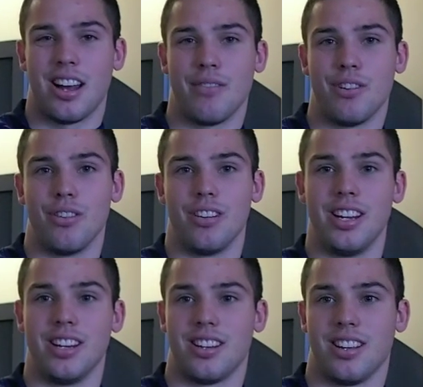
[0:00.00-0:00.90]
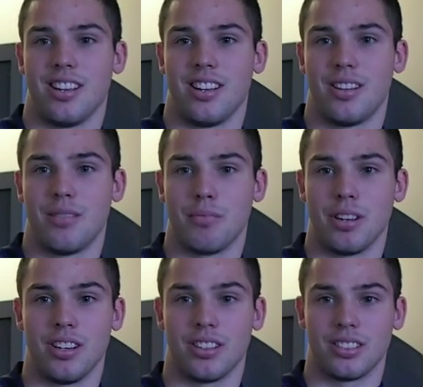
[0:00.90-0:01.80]
of have no need to
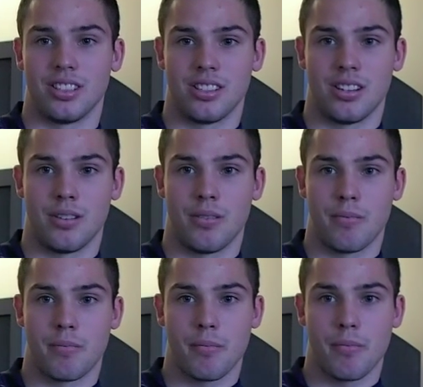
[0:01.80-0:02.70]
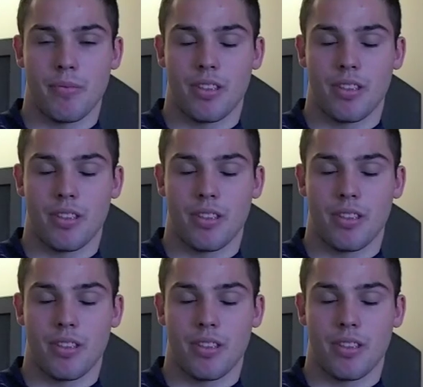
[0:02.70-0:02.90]
bring youngsters in. And